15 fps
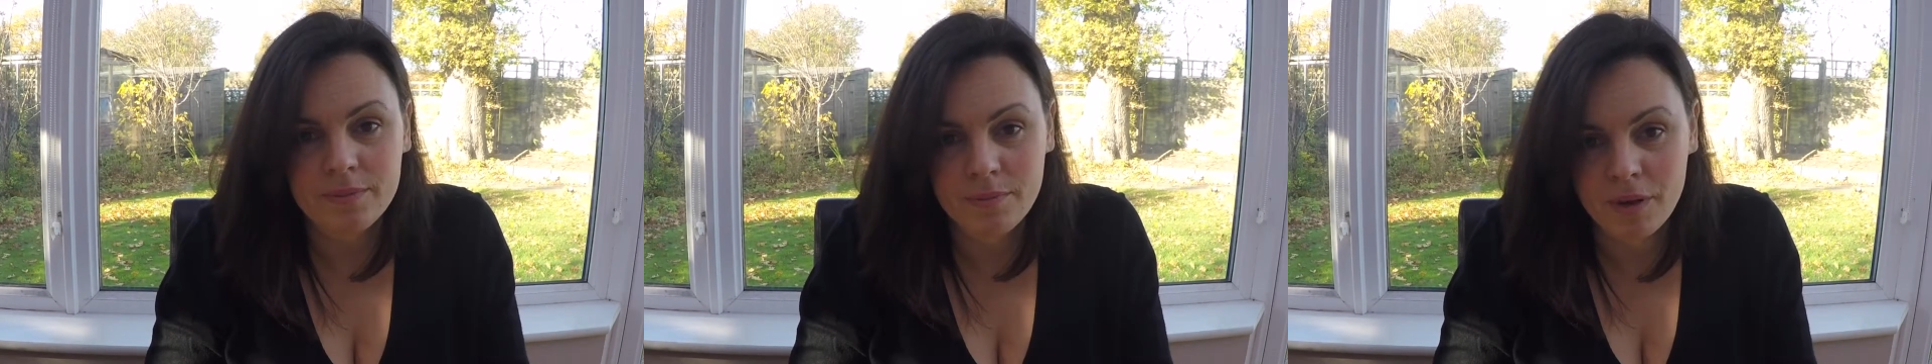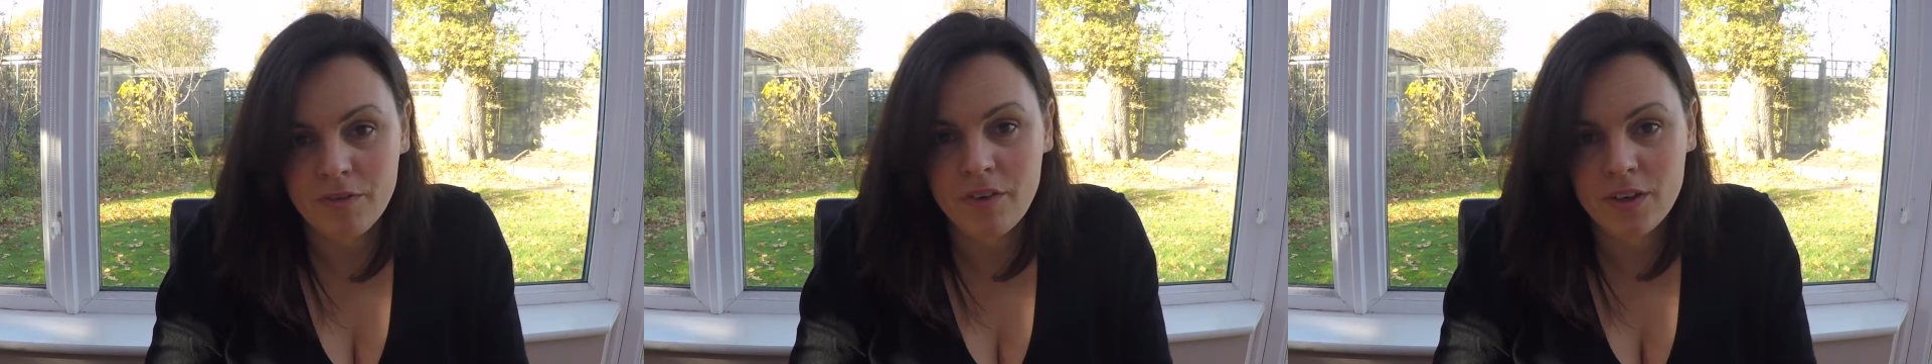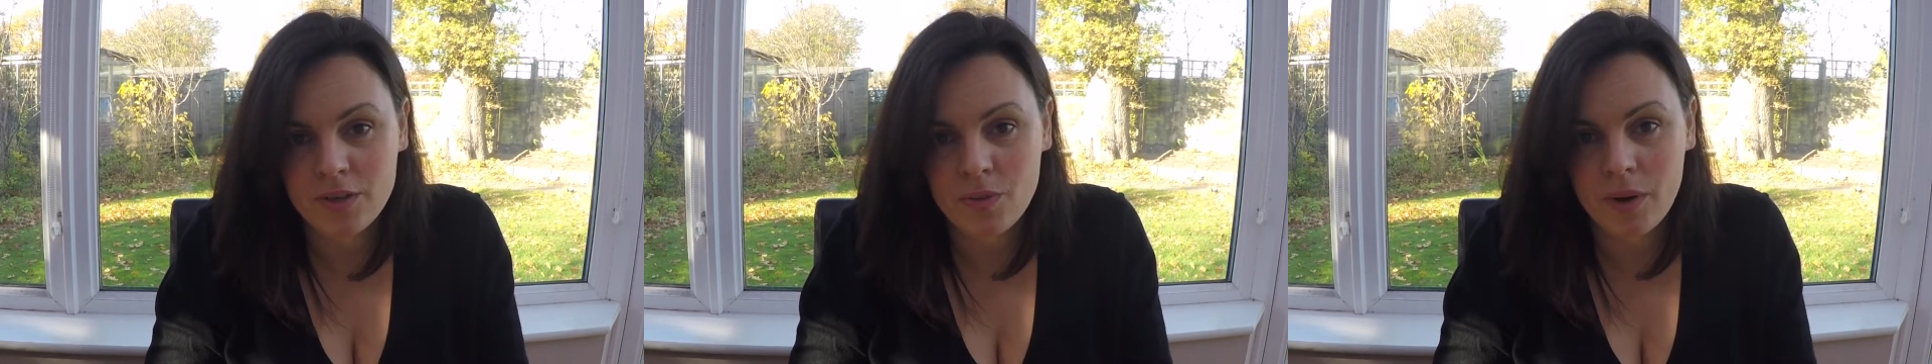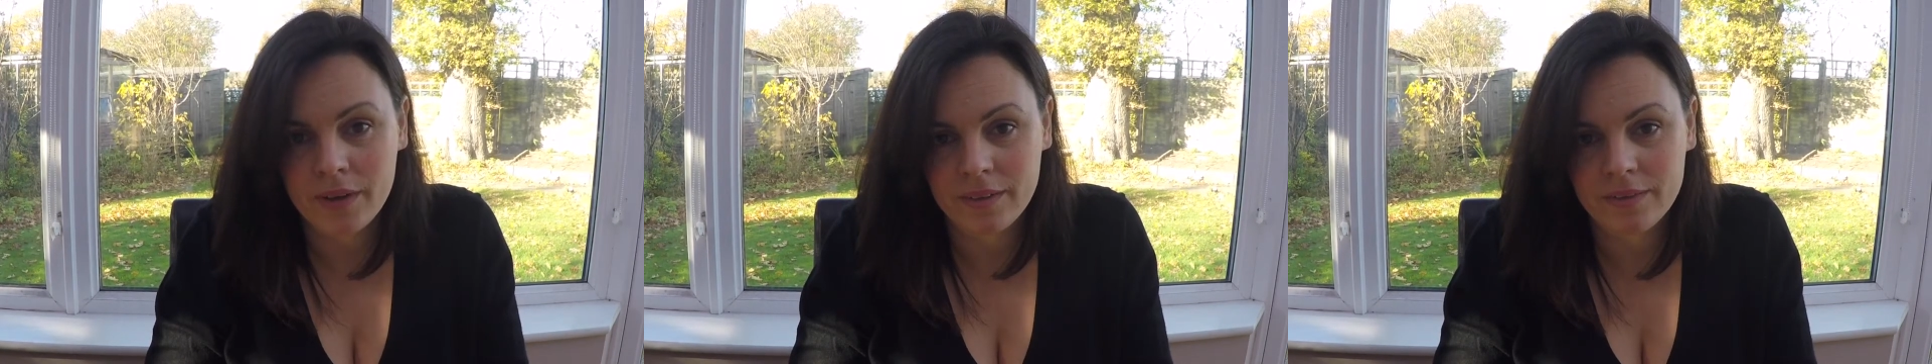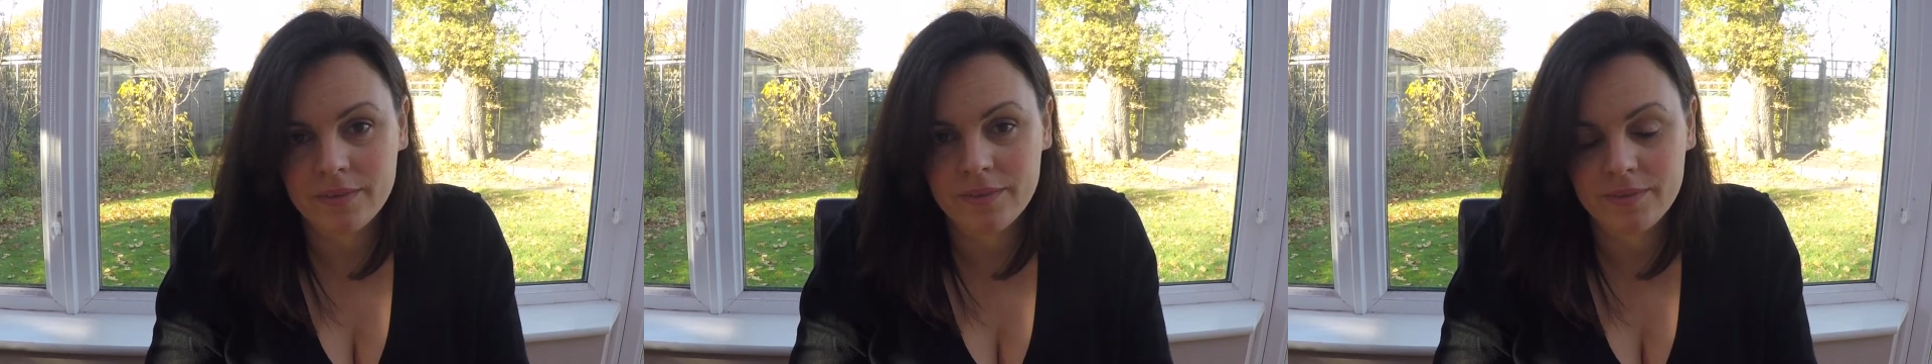my first
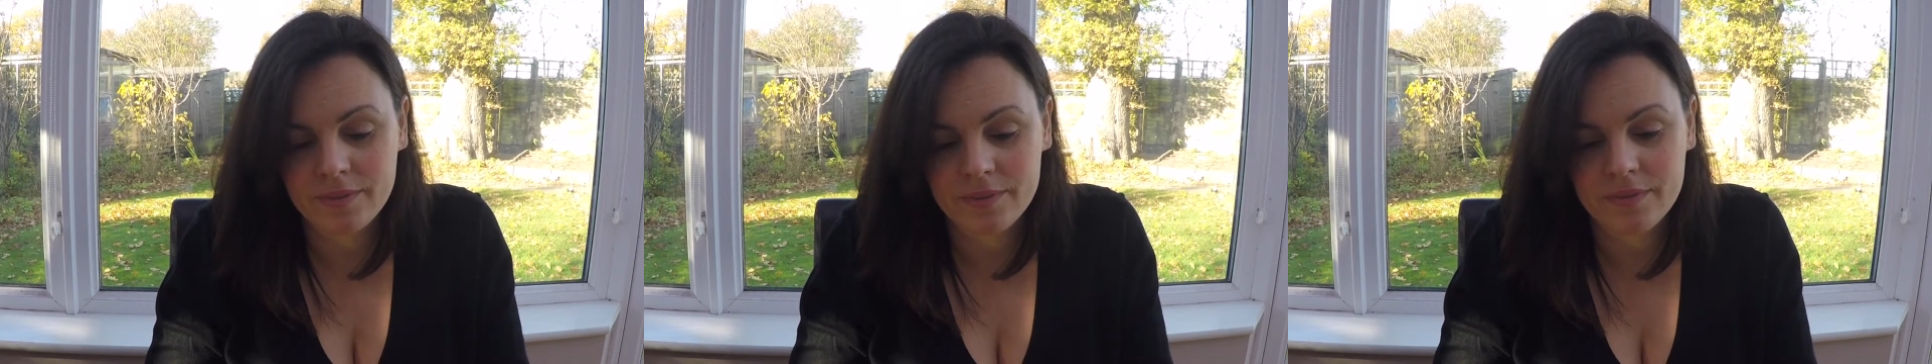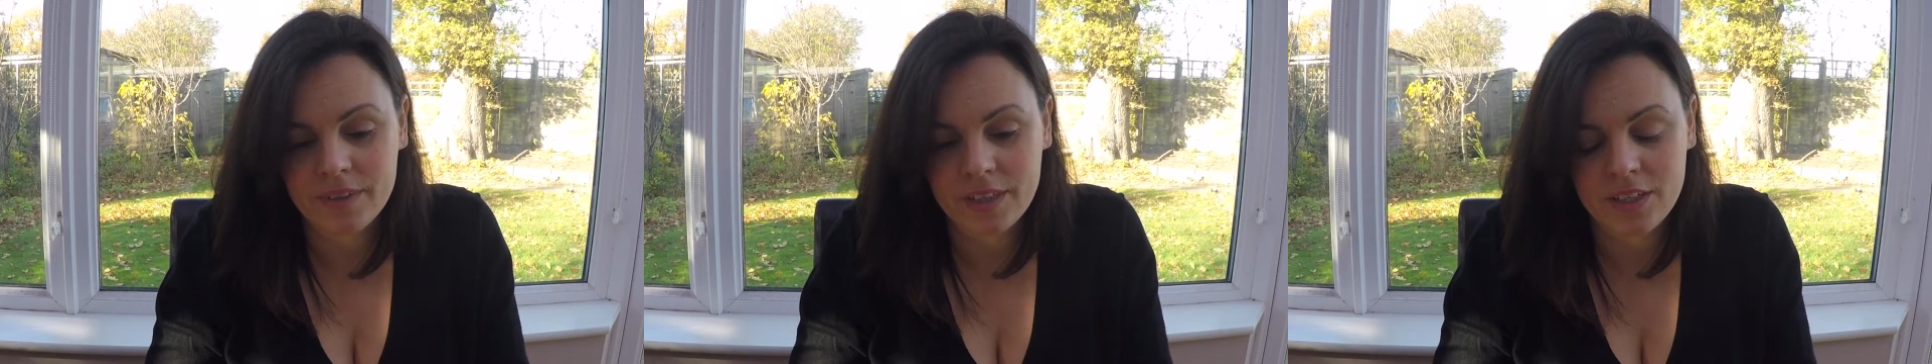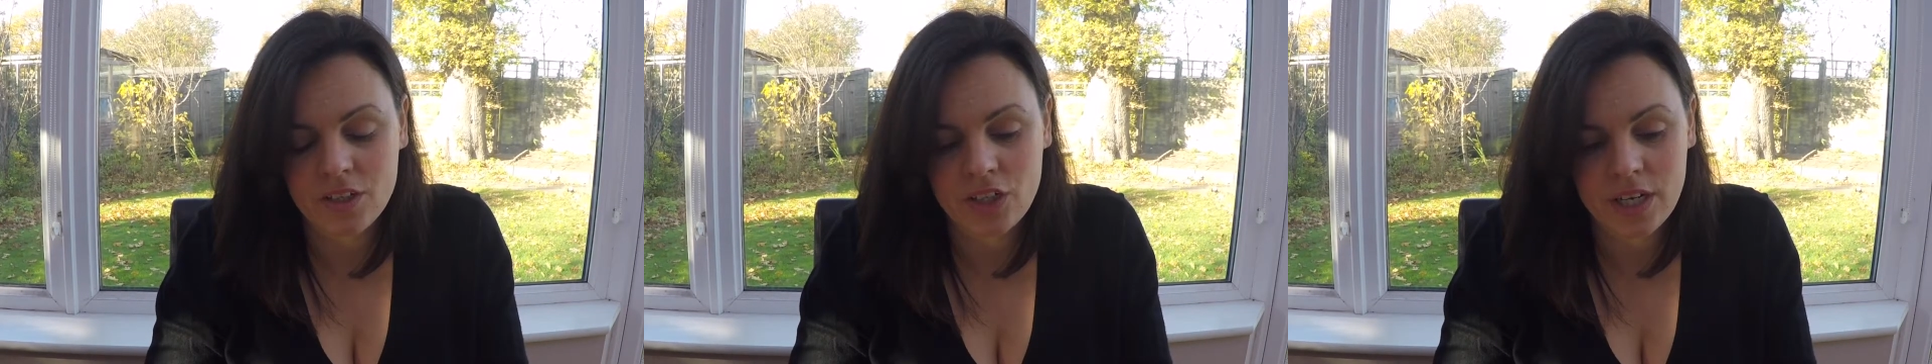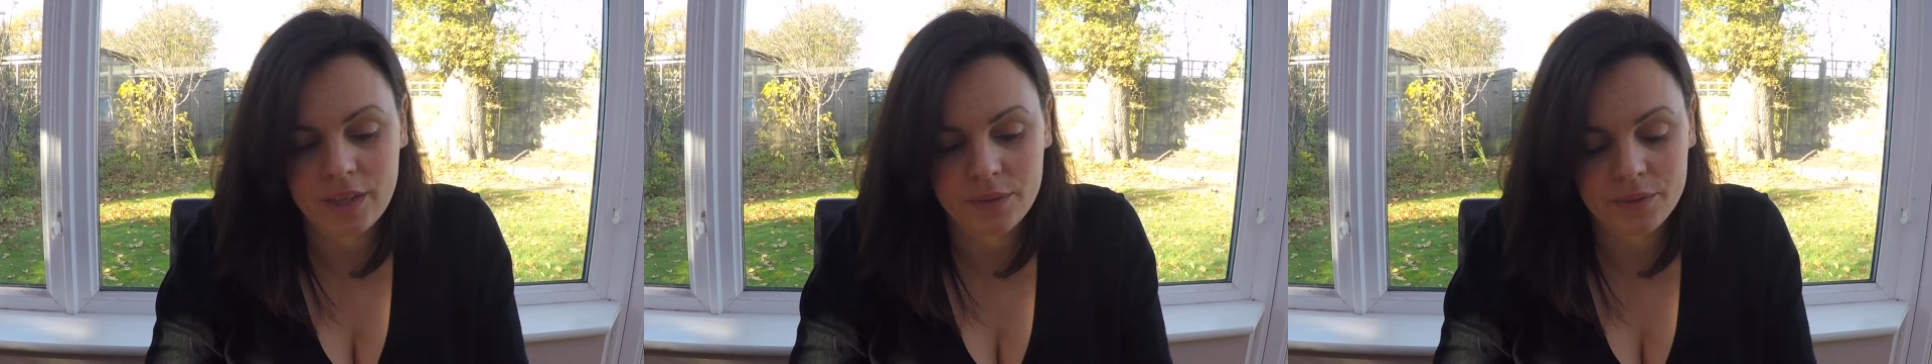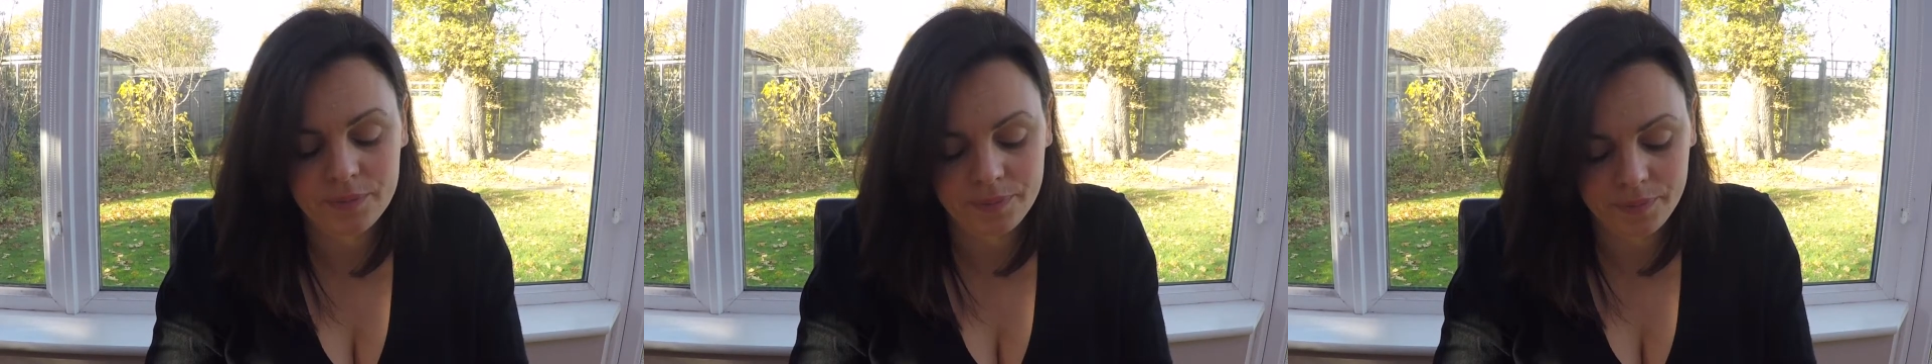one for this channel.